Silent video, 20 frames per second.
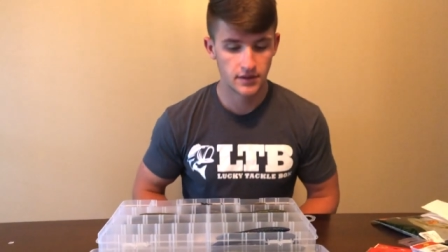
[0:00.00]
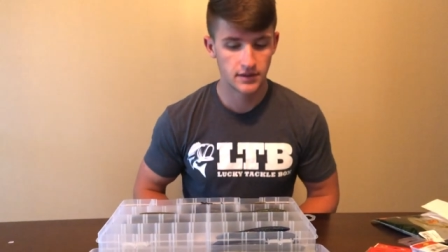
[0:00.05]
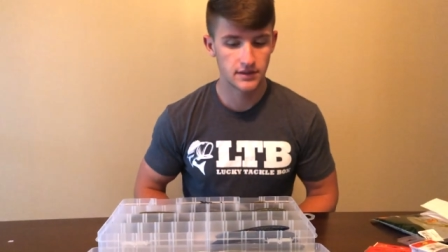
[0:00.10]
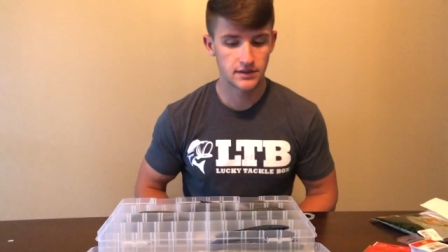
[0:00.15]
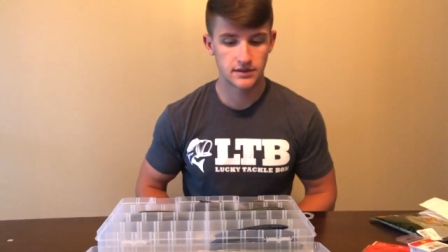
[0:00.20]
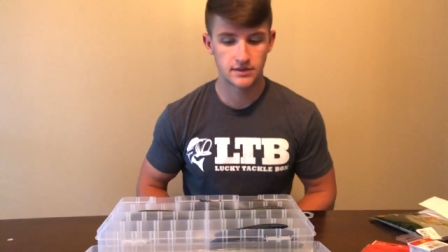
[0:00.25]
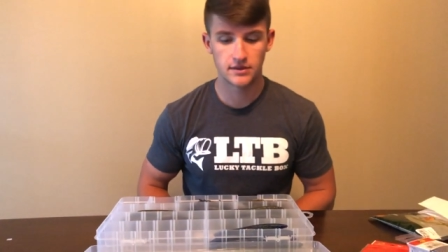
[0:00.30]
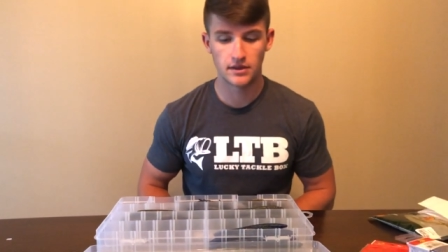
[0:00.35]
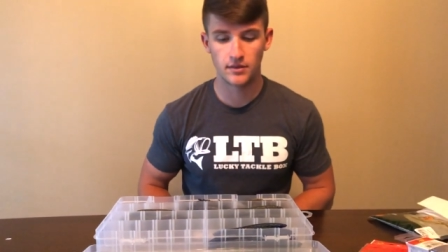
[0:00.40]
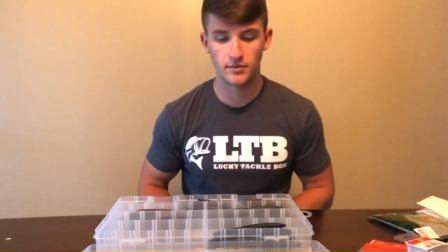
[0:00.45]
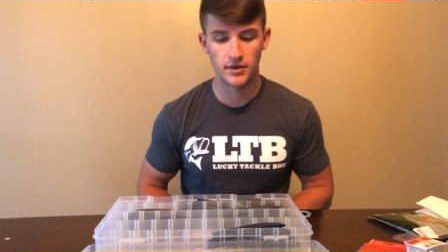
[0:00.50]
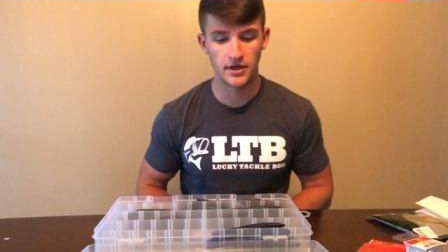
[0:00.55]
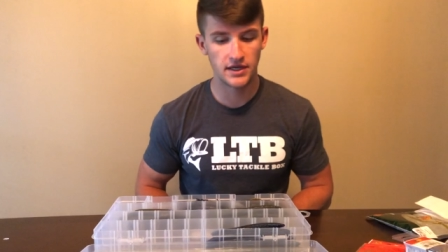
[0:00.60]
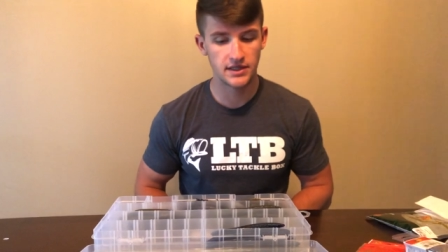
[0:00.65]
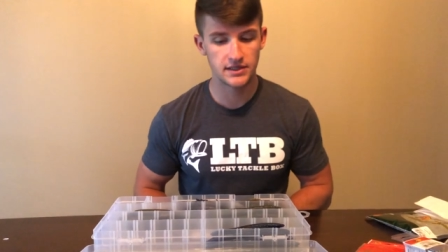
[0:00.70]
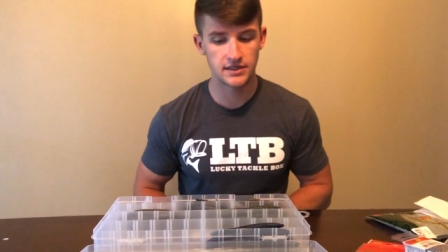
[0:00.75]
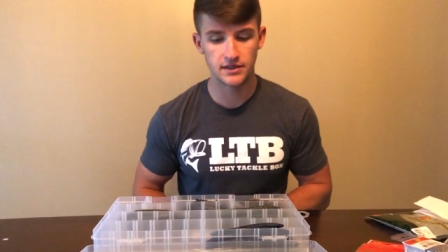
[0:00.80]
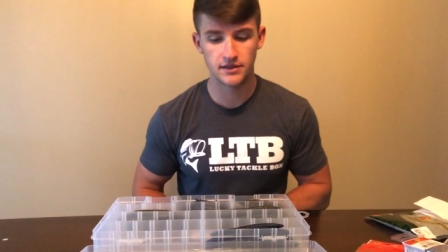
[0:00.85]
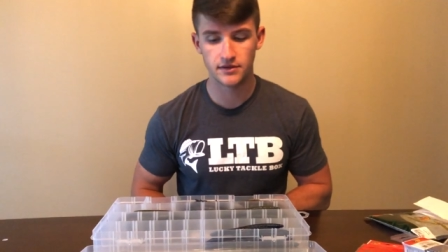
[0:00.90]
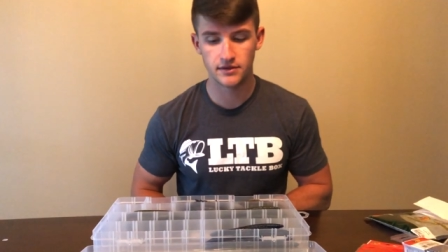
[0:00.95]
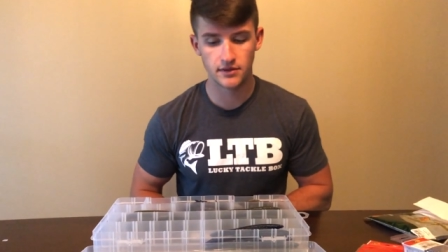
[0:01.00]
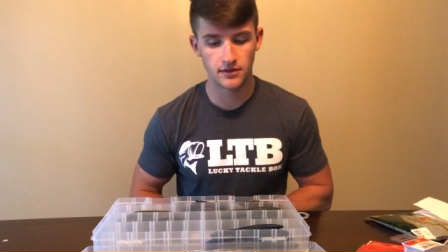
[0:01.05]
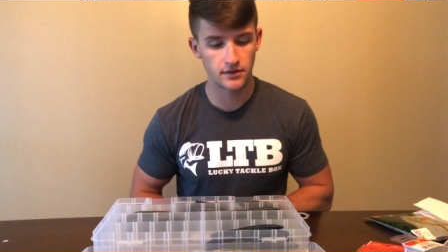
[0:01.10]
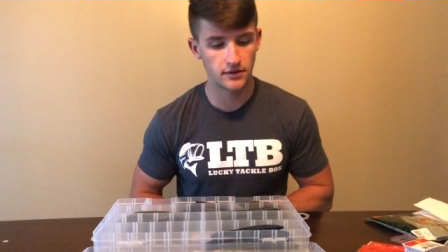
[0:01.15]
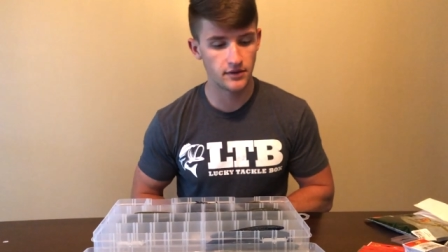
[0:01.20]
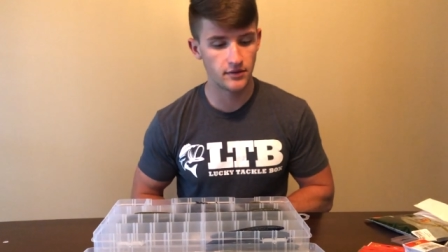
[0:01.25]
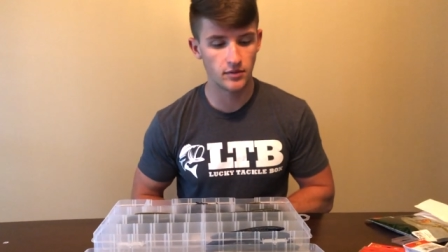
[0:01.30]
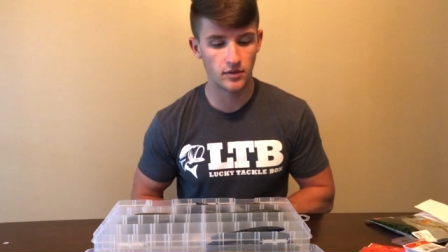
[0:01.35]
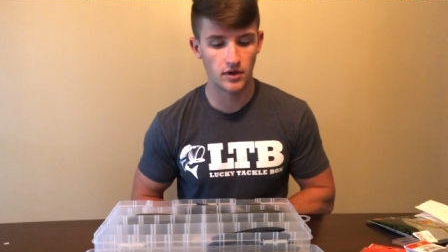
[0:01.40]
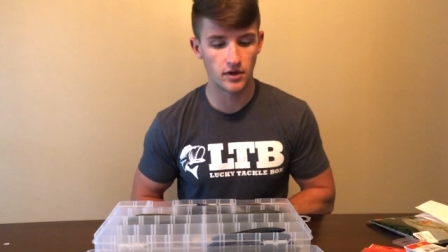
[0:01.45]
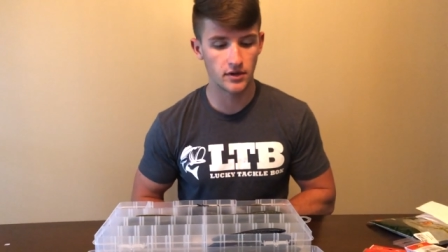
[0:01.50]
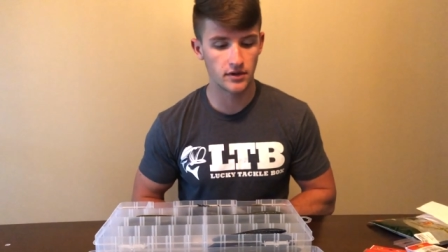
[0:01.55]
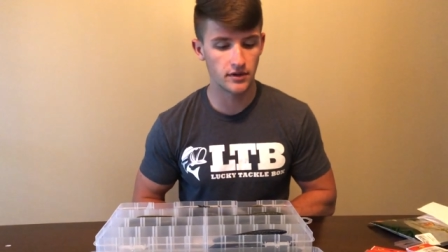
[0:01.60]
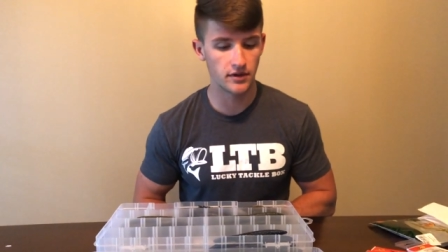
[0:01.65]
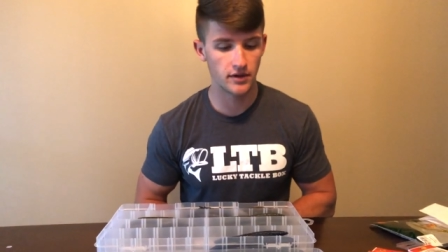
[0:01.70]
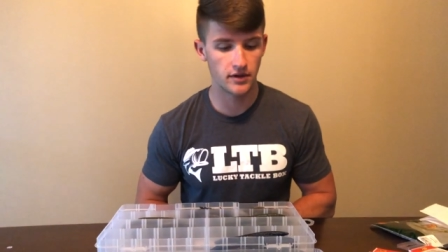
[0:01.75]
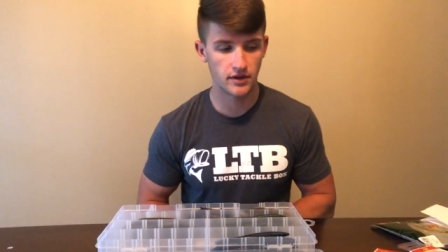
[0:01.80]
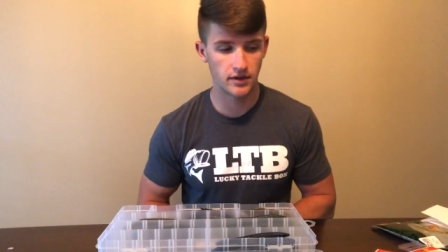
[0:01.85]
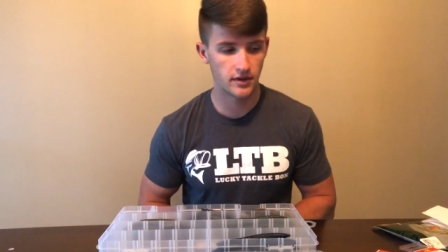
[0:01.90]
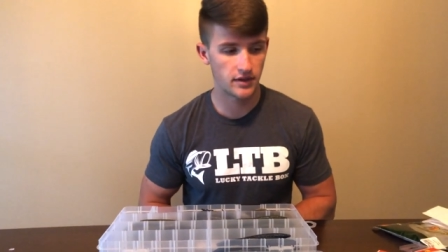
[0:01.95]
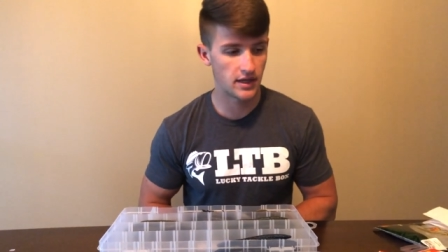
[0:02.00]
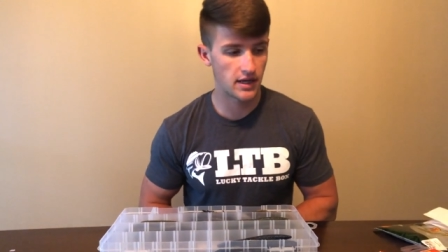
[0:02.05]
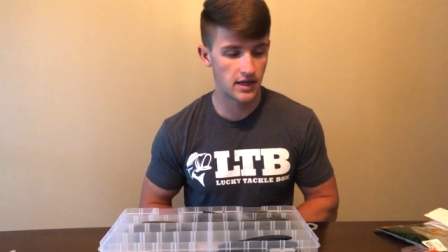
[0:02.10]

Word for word: It's amazing in dirty water.